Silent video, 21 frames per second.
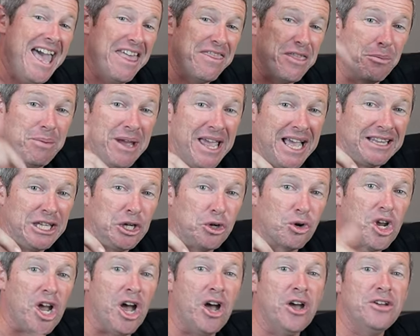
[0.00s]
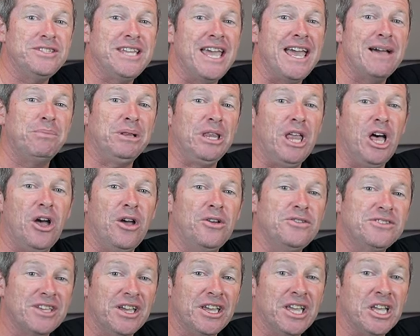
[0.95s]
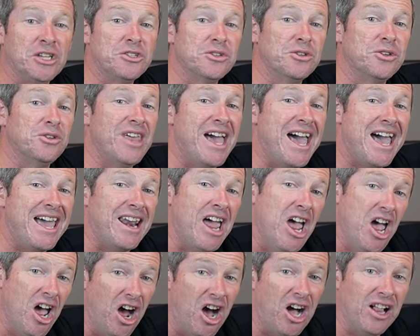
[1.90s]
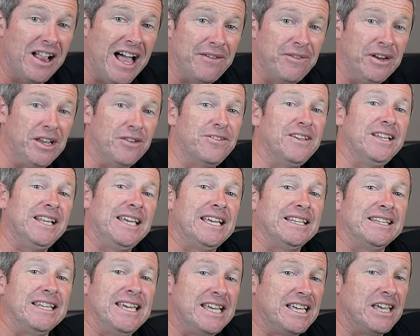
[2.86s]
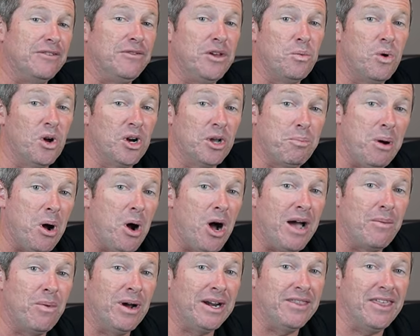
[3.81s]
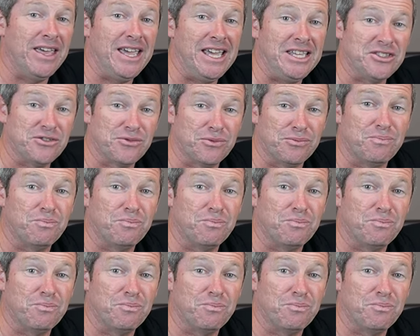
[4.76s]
There'll be a little code down below so you can do that. I'll have an affiliate link if you want to buy one of these.